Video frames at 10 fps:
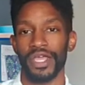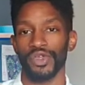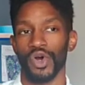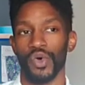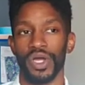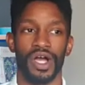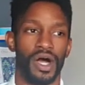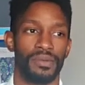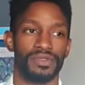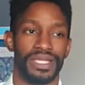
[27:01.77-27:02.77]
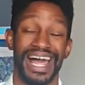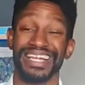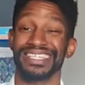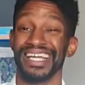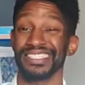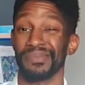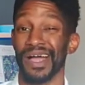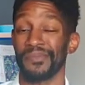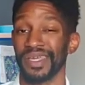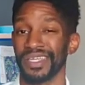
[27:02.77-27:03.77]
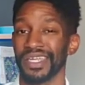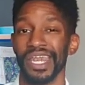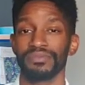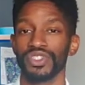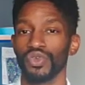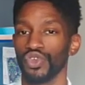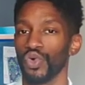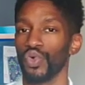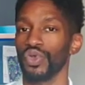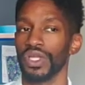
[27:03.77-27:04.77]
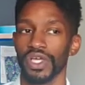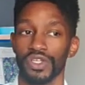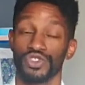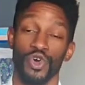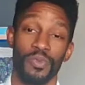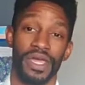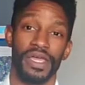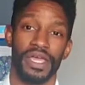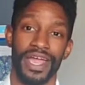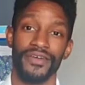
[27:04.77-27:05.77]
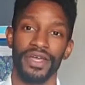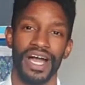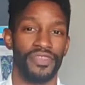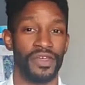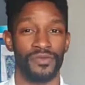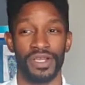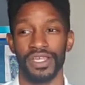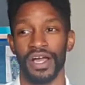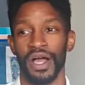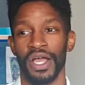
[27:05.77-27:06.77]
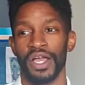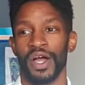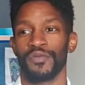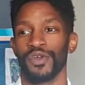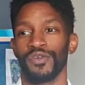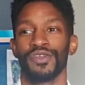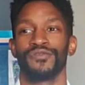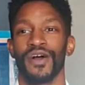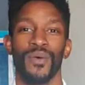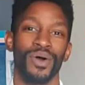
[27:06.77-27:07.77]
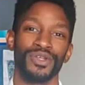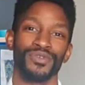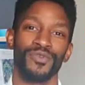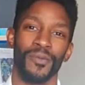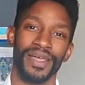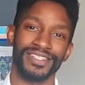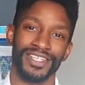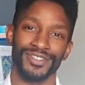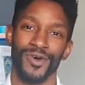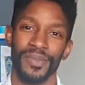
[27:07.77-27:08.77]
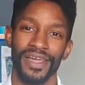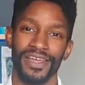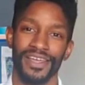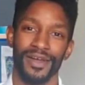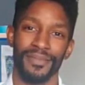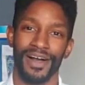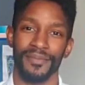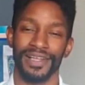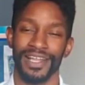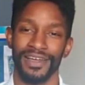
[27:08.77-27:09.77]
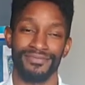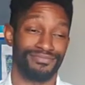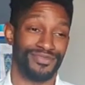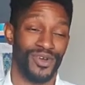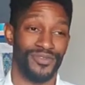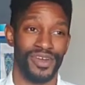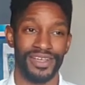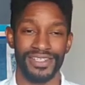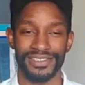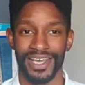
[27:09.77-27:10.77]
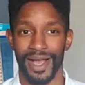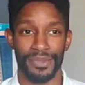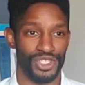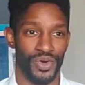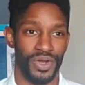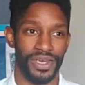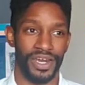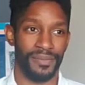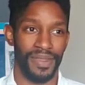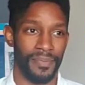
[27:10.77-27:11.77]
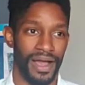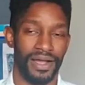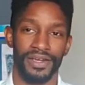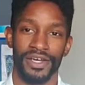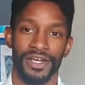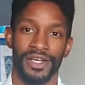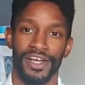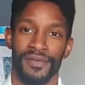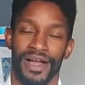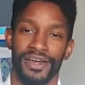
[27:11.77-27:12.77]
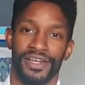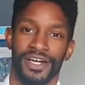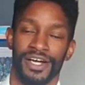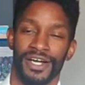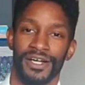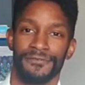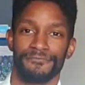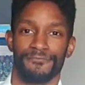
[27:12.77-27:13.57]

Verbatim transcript: You know, it comes a lot of times, in my opinion, and I'm still new in the, in the soulmate area. I think really, uh, I've only really found one romantic soulmate in my in my life. And quite frankly, it's like I'm enjoying it, and I'm, I'm not gonna I'm not gonna uh,